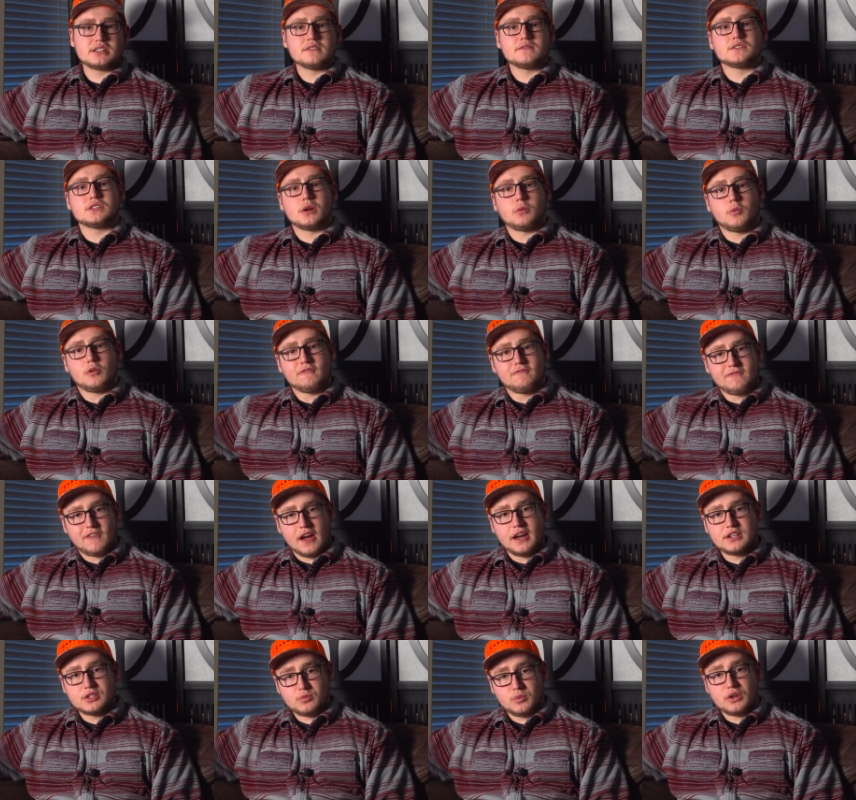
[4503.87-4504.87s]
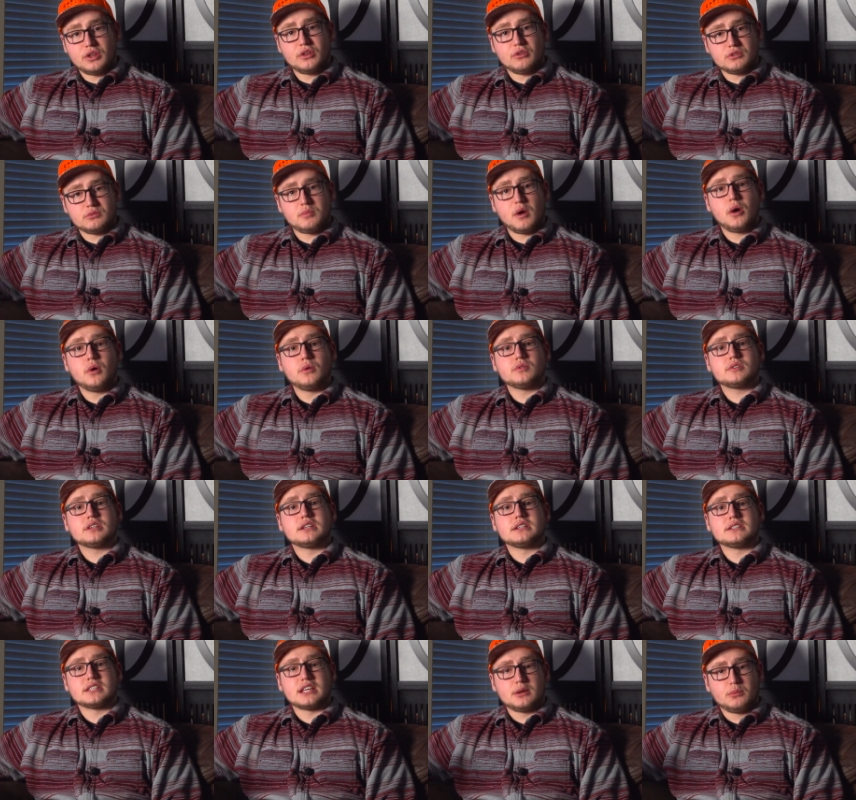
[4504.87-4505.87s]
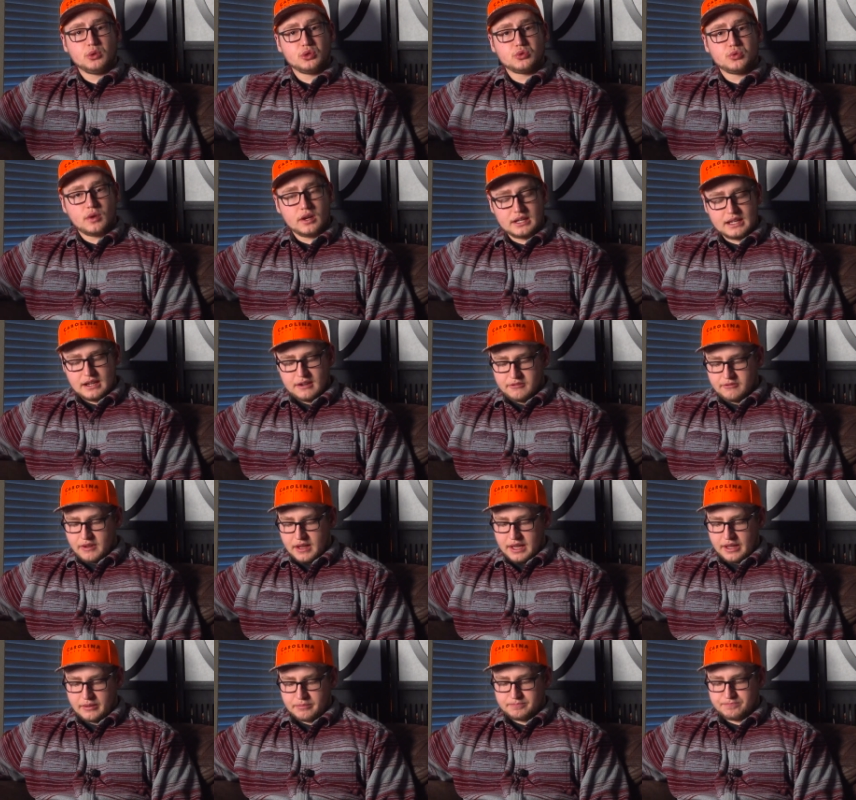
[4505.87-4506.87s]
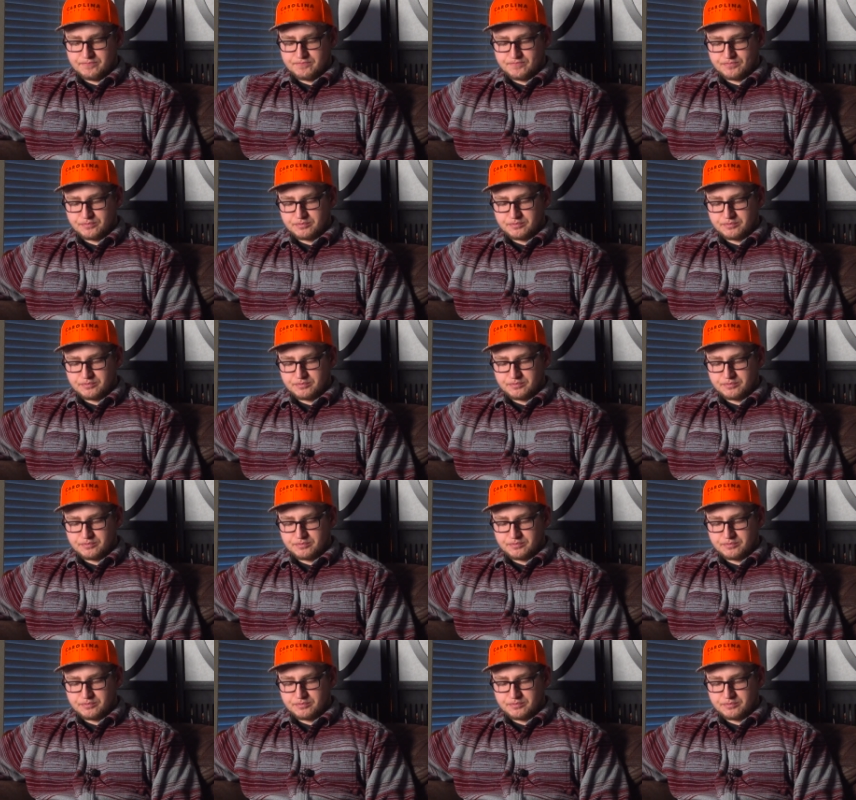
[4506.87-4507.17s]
is if someone finds one of those bones and is able to identify it.